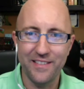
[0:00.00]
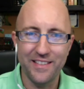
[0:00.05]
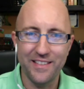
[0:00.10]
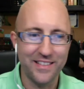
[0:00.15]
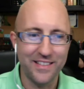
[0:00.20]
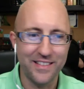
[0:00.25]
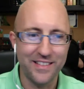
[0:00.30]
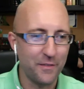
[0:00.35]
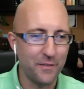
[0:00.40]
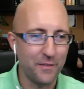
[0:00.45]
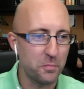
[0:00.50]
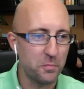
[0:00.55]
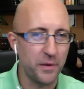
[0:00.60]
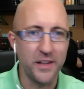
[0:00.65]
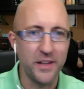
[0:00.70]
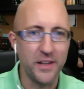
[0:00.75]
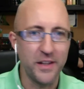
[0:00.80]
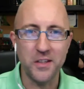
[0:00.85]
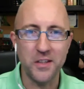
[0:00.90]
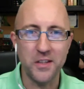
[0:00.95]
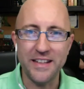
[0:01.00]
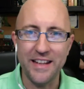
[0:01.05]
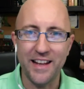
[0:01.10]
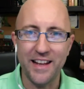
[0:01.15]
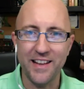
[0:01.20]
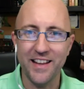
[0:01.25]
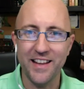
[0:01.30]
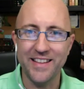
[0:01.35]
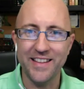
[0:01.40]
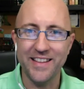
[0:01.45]
That was pretty sneaky. I
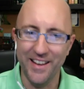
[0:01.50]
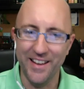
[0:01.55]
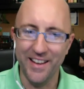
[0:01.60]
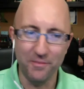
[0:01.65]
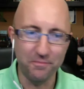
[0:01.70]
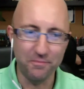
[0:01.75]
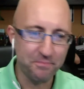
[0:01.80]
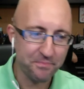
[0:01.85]
like that.